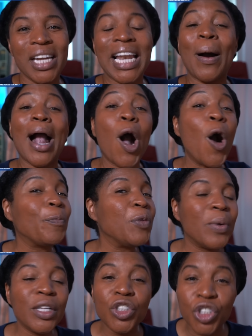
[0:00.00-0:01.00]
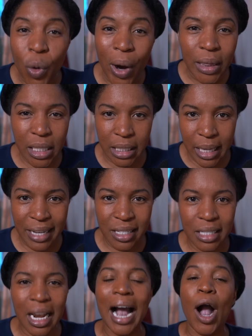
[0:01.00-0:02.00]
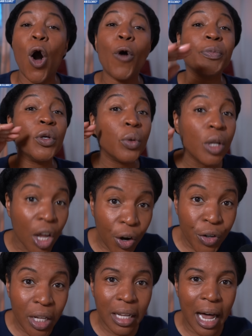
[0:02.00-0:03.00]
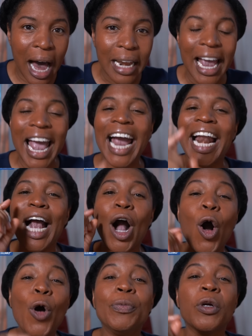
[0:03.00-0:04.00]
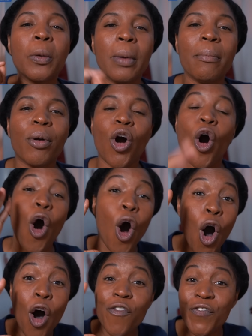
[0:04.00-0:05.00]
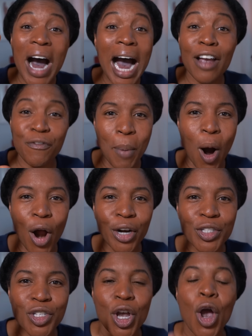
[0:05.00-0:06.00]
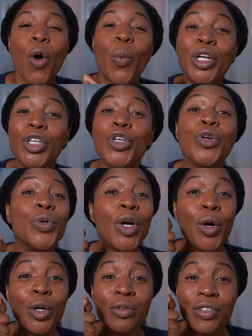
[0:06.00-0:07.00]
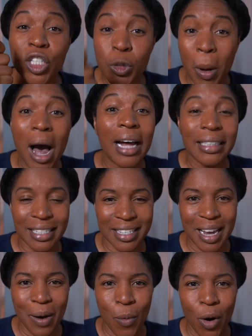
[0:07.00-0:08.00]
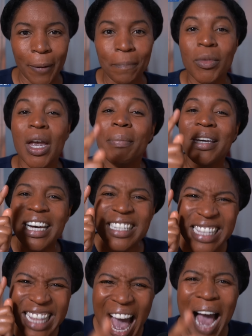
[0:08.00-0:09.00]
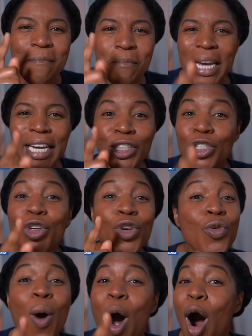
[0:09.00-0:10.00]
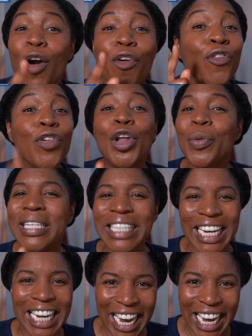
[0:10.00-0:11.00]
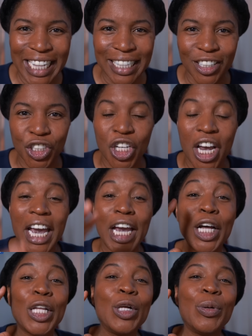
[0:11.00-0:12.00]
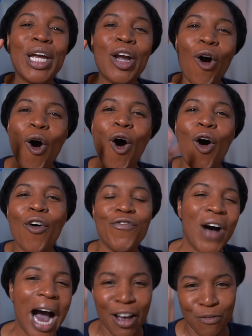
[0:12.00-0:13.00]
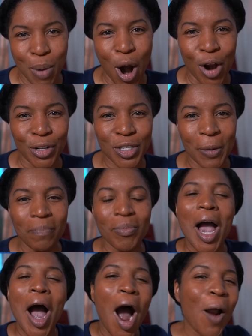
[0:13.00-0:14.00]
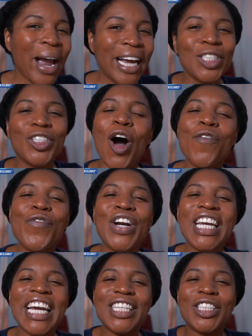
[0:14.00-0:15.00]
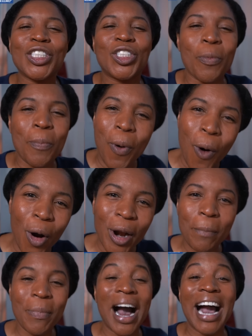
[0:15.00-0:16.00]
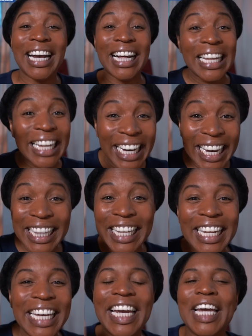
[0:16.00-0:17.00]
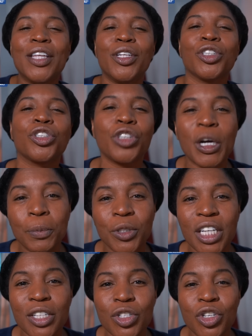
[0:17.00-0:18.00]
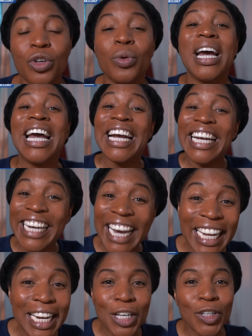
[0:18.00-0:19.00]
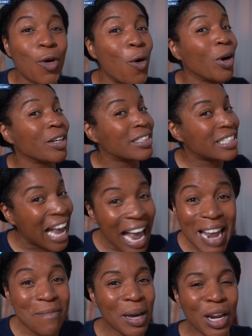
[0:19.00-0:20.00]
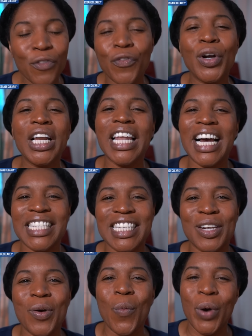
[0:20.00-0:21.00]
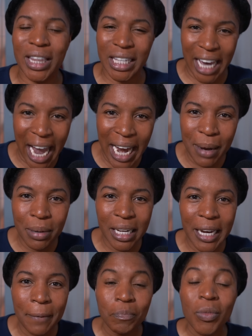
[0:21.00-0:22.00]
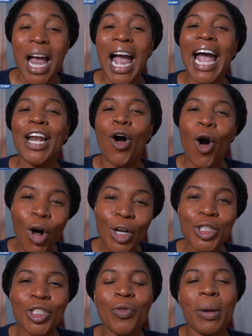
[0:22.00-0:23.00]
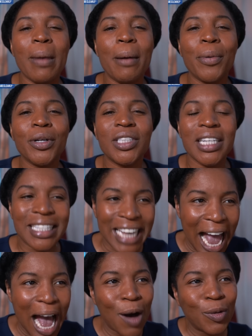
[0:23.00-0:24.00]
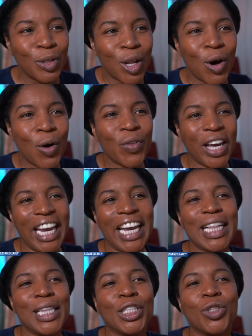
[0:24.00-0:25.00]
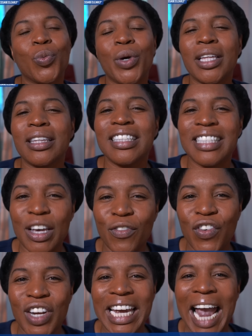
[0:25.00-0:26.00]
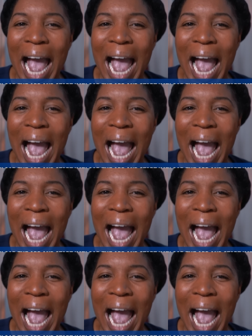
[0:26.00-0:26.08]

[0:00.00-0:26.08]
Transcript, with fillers: Now, I hope you enjoyed this lesson. I hope you learned a lot. And I hope you remember all five parts when you go to respond to someone, because that means you are fluent in English, including all five parts. All right, don't forget to support by clicking the link in the description to get your 10 minute free lesson with Cambly. And also remember to download the English with Tiffani